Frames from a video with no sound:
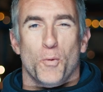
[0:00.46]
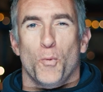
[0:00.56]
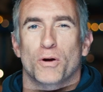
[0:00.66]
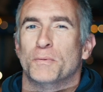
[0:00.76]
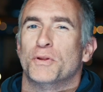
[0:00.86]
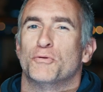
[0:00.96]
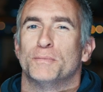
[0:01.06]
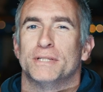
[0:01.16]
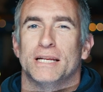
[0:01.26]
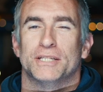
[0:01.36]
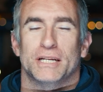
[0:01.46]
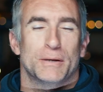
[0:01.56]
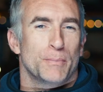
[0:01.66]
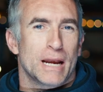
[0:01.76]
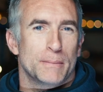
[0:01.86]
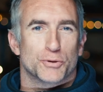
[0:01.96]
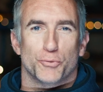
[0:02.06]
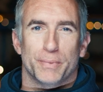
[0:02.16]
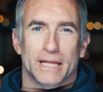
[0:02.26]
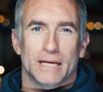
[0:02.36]
Welcome to the Crimson Engine. My name is
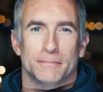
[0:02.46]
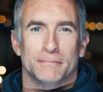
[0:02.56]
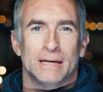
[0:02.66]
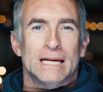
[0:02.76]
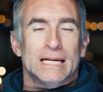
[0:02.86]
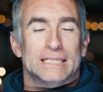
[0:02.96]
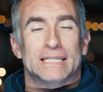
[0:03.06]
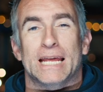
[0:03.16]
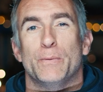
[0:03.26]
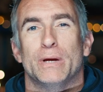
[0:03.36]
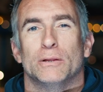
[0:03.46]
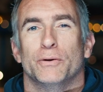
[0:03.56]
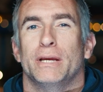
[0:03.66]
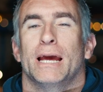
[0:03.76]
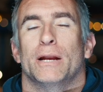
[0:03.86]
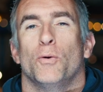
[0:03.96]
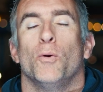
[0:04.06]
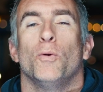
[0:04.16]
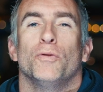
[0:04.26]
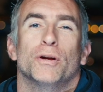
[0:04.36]
Rubidium. Today we are looking at
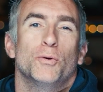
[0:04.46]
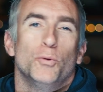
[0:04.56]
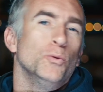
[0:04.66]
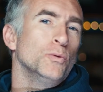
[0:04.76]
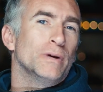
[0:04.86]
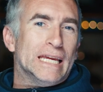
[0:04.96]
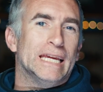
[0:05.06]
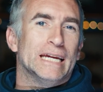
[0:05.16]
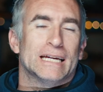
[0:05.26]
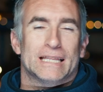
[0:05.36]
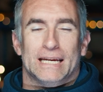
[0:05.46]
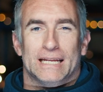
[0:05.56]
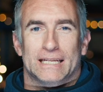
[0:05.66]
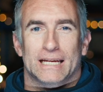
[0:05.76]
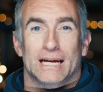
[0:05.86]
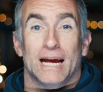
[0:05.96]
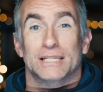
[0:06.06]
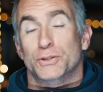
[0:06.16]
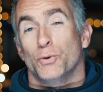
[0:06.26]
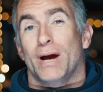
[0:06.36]
all the cool gear that I
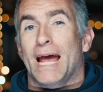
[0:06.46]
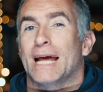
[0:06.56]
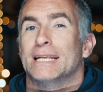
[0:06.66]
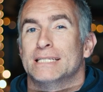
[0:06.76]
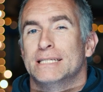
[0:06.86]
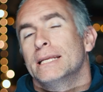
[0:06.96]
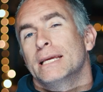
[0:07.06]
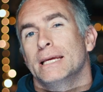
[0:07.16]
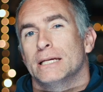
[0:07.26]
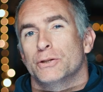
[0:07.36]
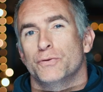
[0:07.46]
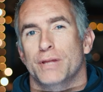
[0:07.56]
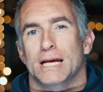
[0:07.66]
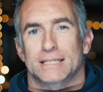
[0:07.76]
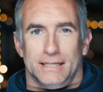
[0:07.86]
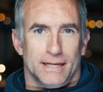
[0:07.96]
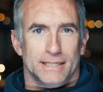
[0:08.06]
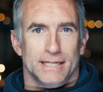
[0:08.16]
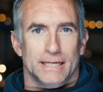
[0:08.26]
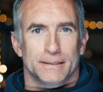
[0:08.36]
saw at Cinegear
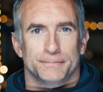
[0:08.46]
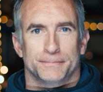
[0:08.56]
2019.